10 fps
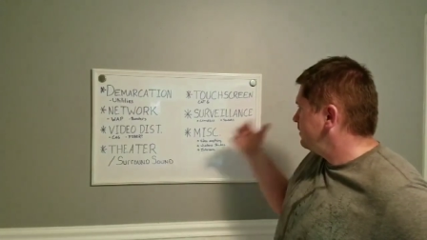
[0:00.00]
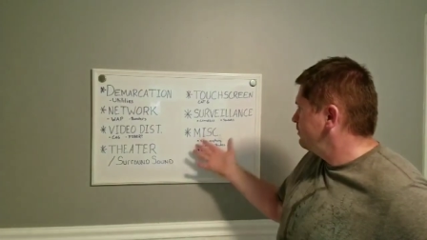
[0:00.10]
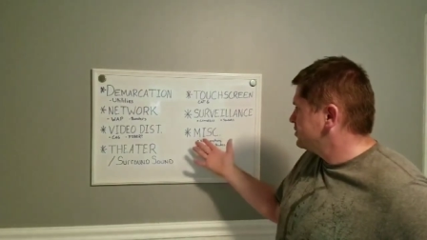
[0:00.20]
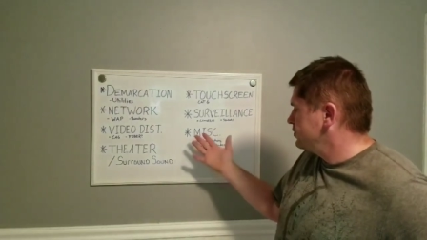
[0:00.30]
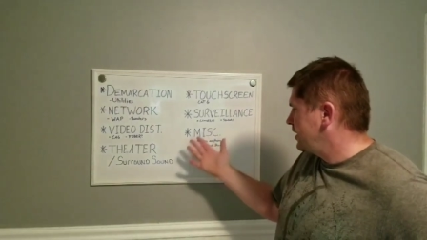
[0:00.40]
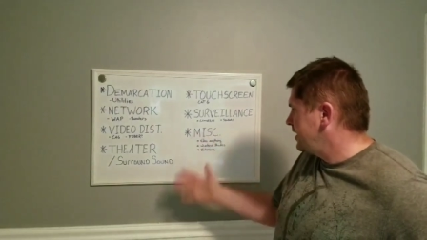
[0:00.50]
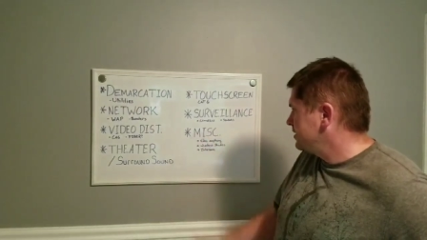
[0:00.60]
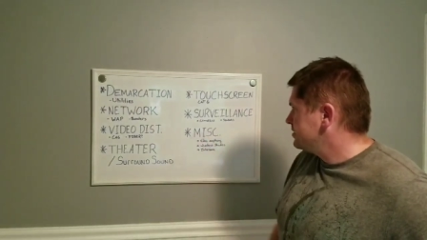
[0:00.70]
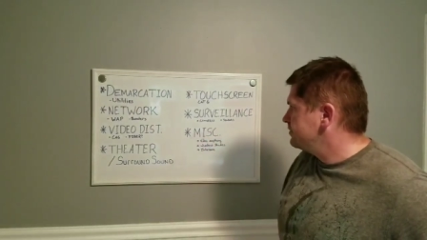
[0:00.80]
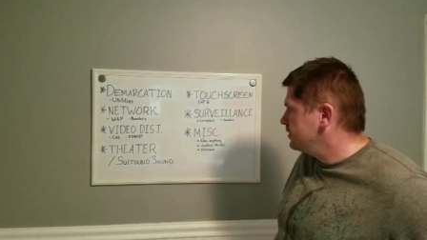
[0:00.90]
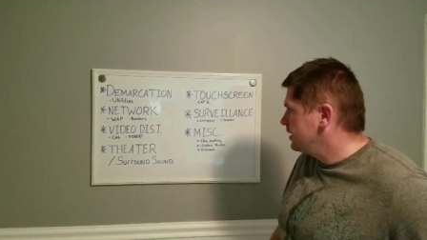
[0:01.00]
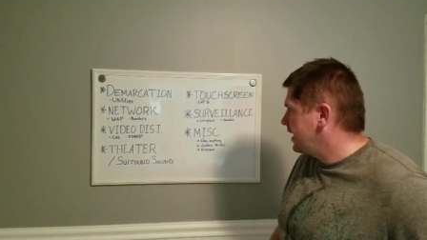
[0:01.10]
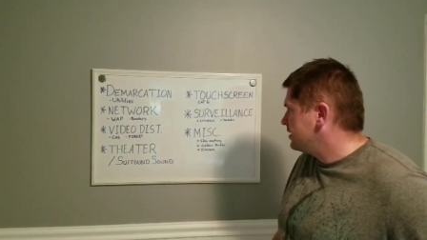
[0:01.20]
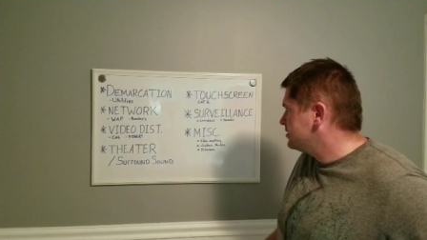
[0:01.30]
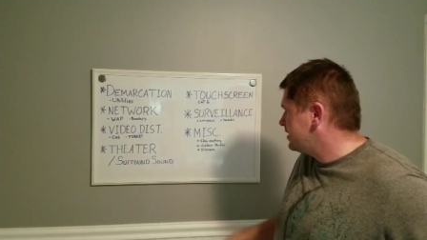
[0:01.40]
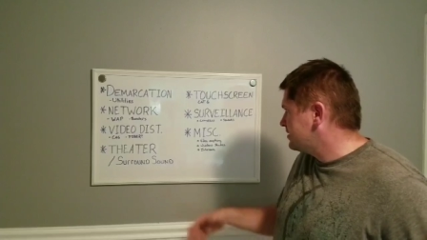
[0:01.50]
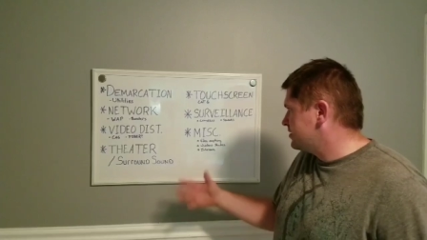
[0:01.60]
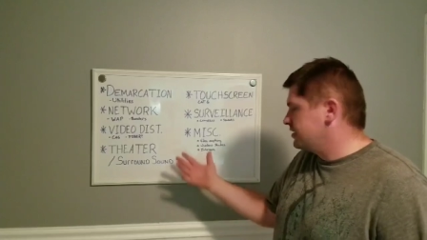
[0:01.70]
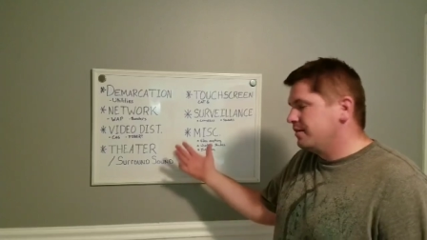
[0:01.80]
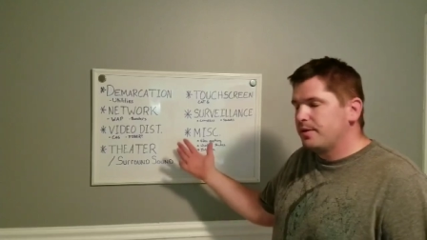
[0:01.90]
miscellaneous for the last,
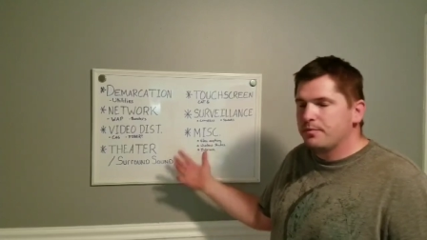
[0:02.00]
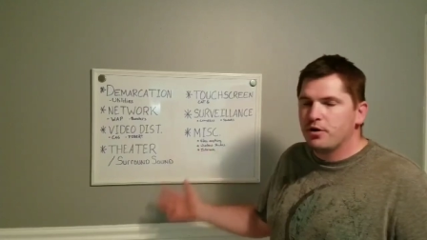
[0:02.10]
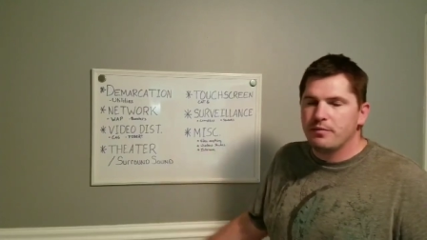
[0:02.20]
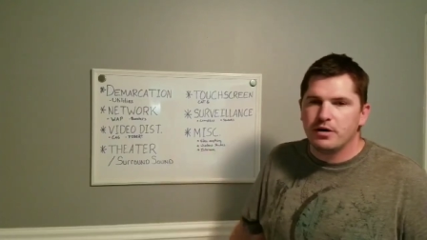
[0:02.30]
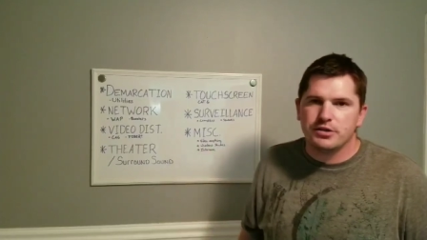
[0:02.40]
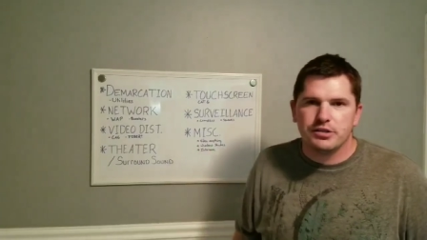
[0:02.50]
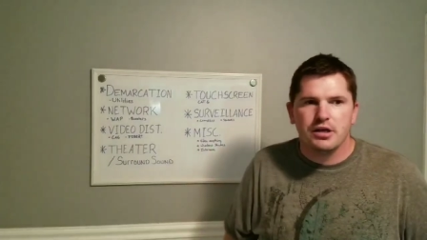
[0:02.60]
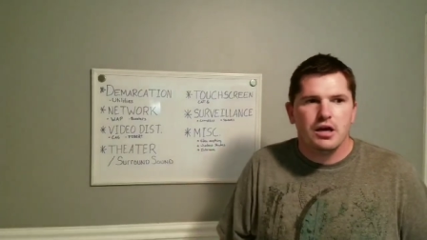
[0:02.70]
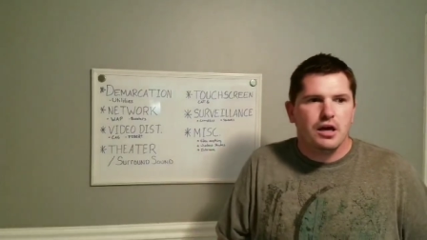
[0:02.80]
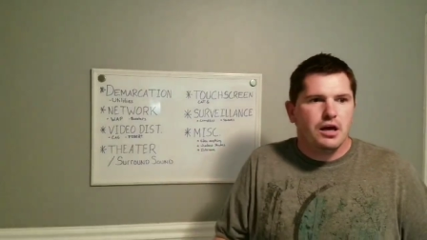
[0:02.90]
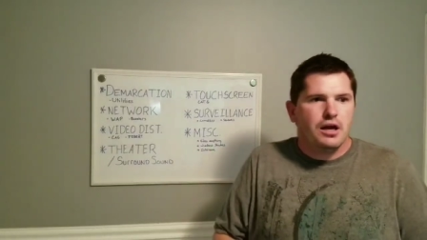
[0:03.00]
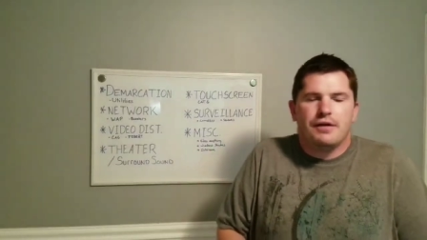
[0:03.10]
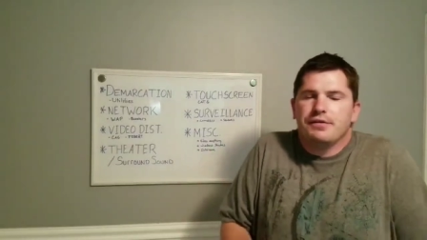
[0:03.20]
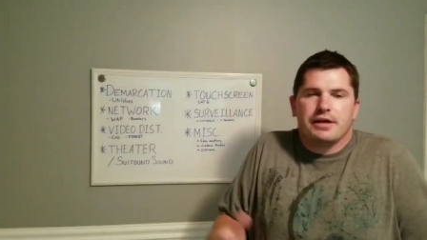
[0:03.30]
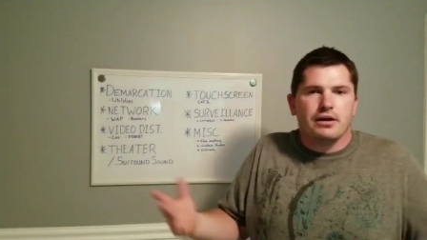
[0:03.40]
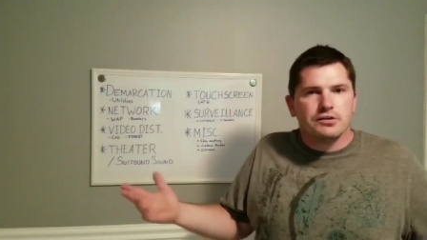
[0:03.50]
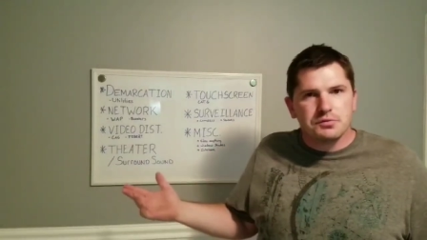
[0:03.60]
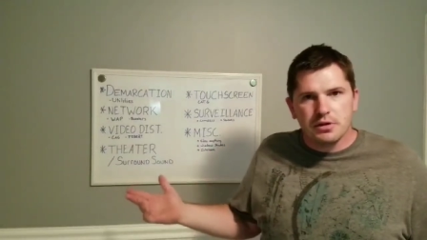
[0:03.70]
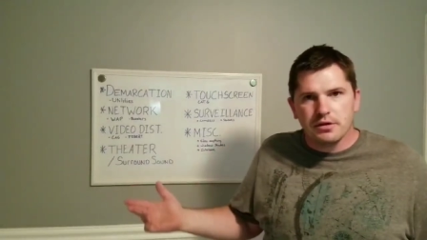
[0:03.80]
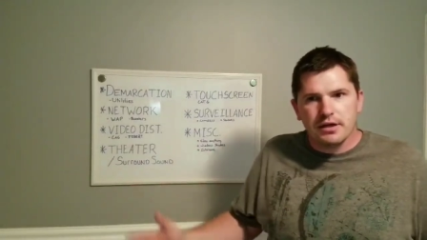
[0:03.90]
that's going to be pretty much everything else,
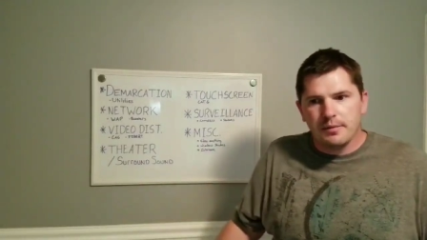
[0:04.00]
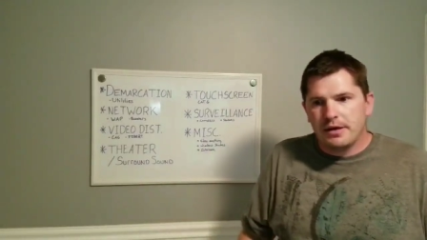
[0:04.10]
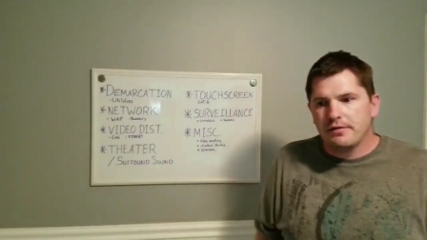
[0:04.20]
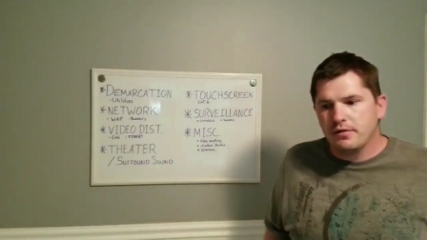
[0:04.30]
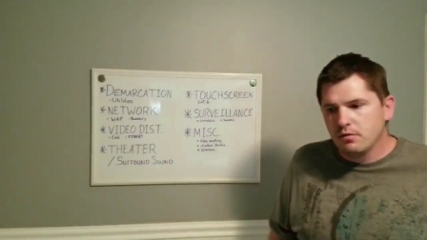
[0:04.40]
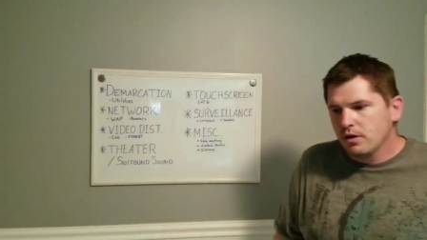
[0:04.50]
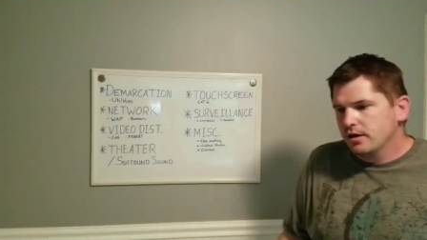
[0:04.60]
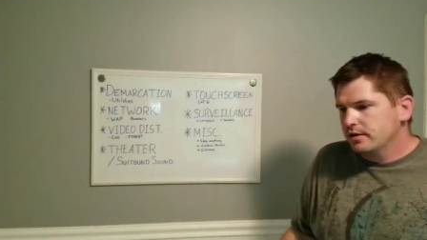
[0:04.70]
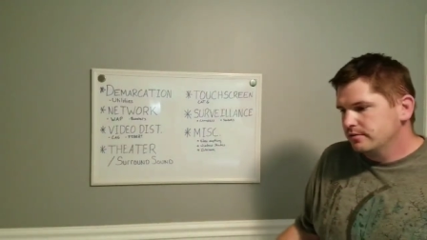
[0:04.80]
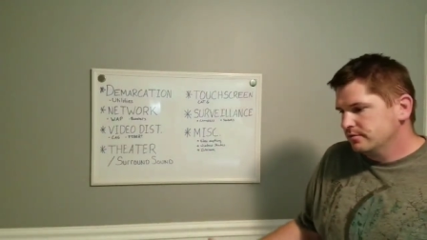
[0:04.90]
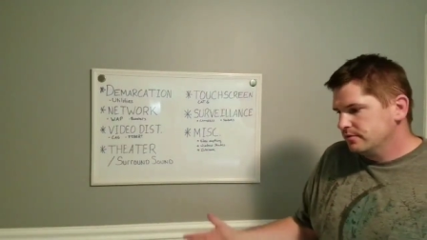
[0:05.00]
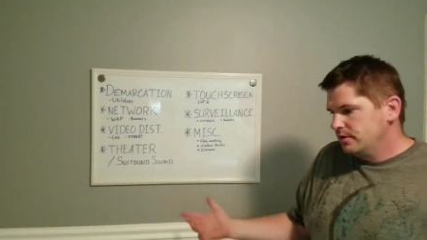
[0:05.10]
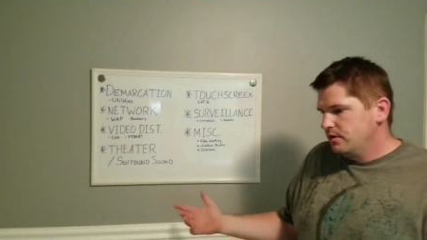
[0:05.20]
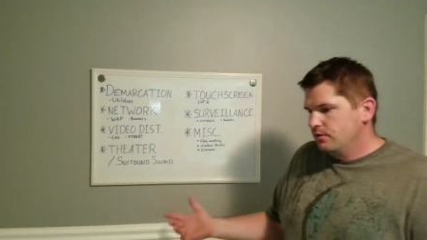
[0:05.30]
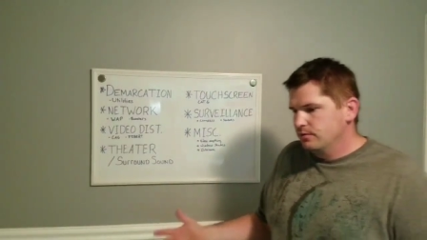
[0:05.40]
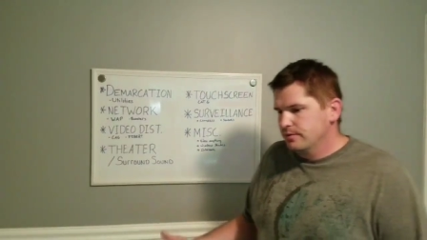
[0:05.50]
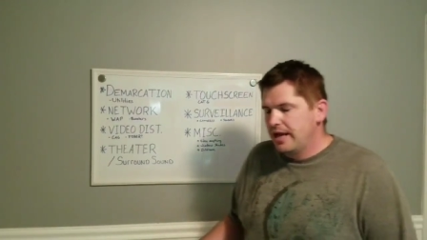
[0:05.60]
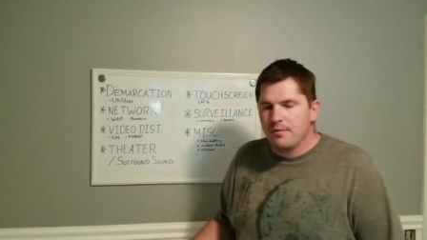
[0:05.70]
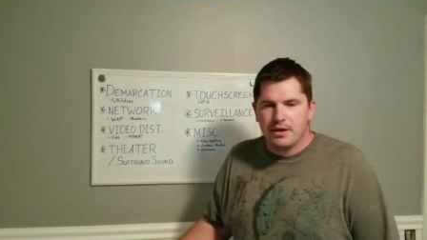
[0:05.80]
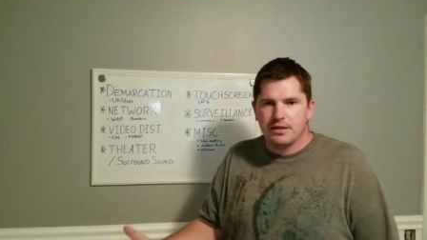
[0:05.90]
really. I mean, if you wanted you know,
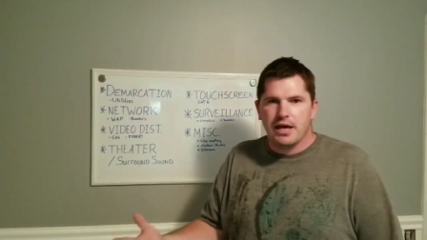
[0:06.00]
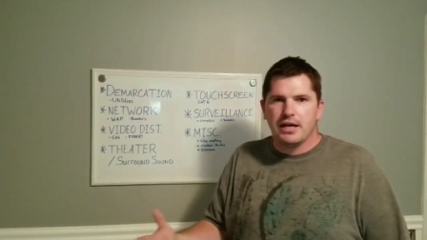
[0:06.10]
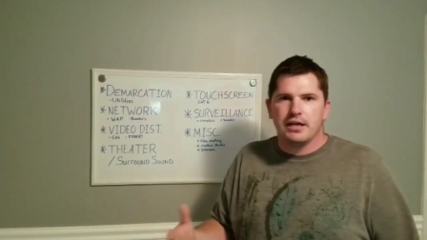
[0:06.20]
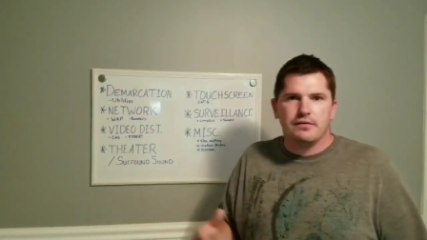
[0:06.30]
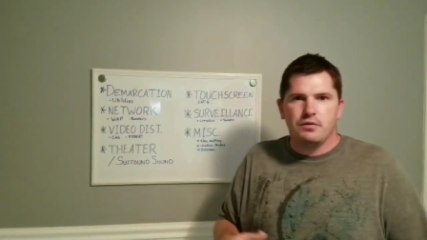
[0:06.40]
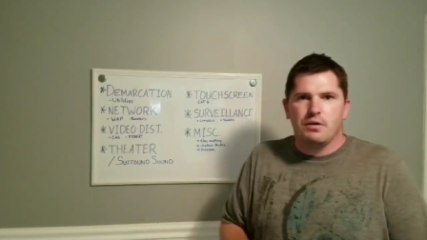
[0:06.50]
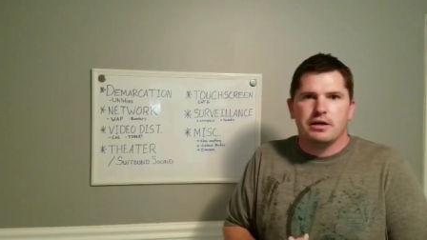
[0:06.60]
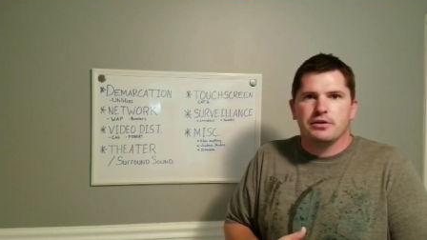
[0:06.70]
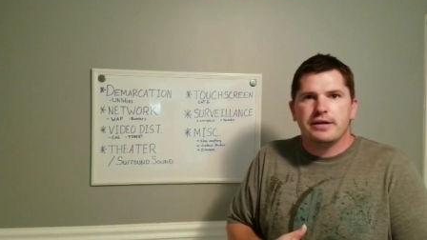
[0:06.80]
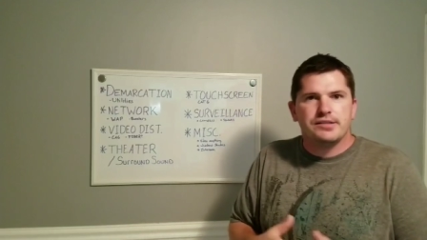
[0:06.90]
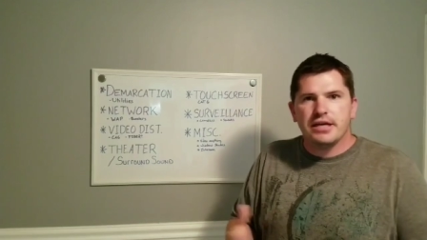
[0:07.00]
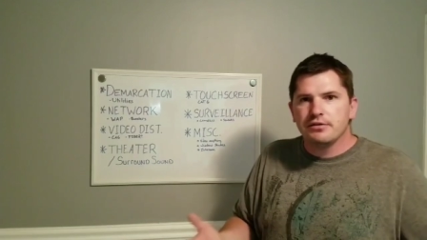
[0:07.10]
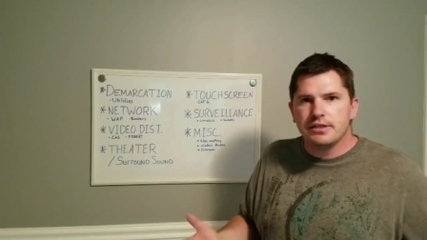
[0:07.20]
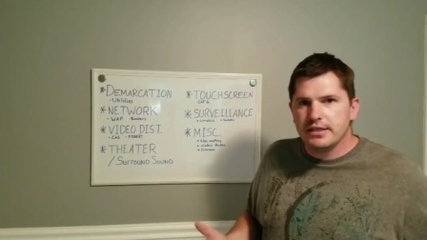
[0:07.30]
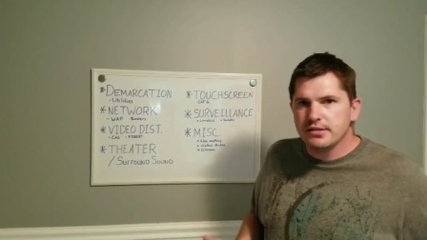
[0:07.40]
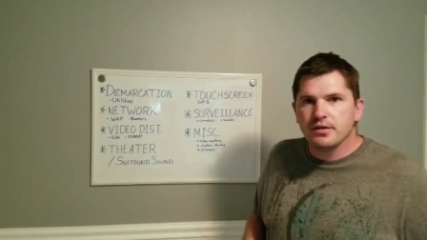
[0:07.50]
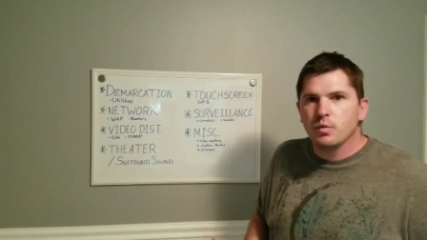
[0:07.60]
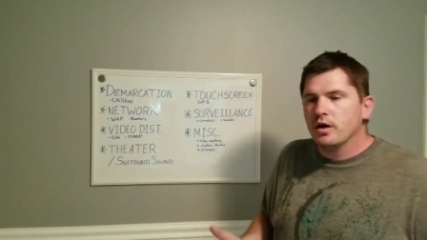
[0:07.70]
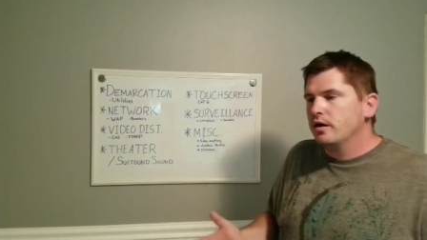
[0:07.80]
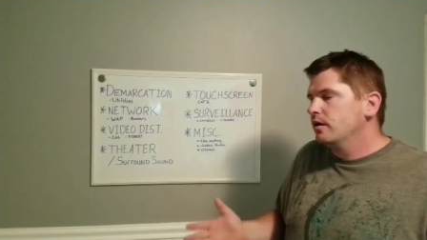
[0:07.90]
ambient lighting, if you want a crazy LED
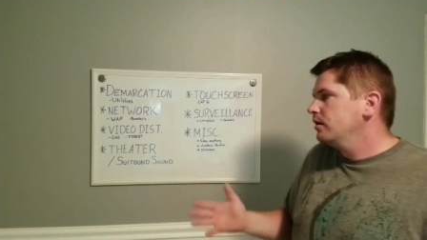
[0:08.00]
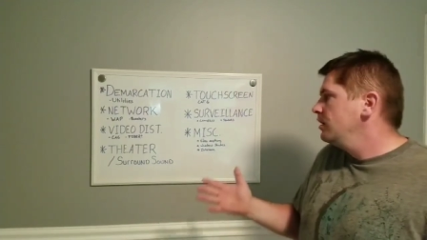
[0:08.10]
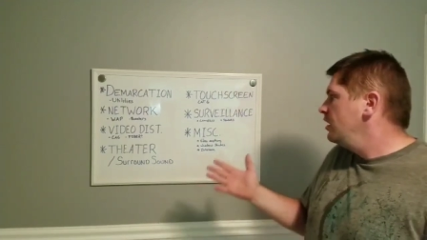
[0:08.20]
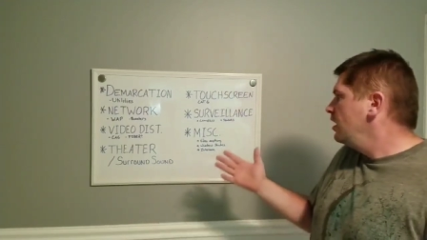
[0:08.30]
somewhere,